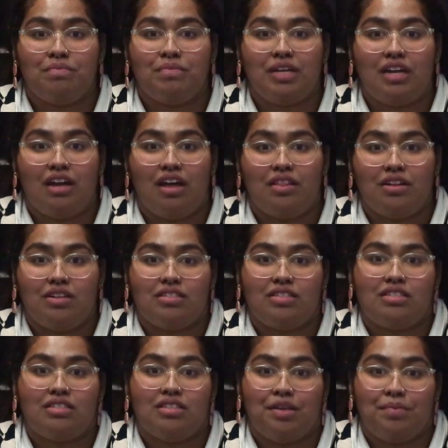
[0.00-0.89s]
to meet others
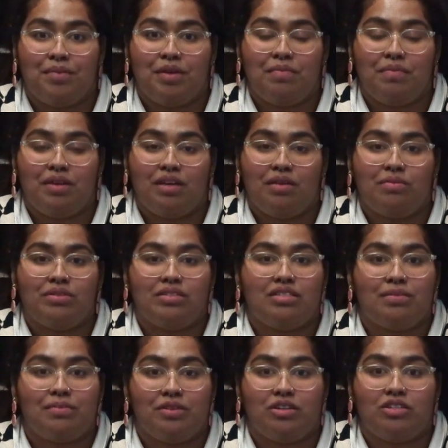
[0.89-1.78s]
at CPP with
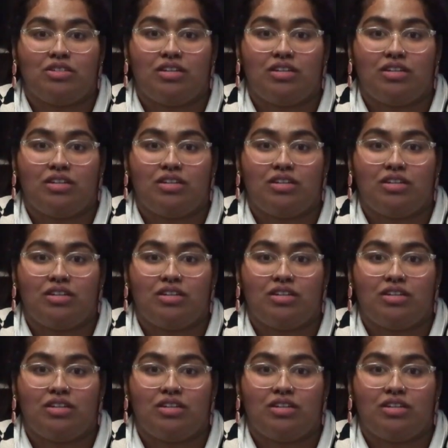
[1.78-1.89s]
similar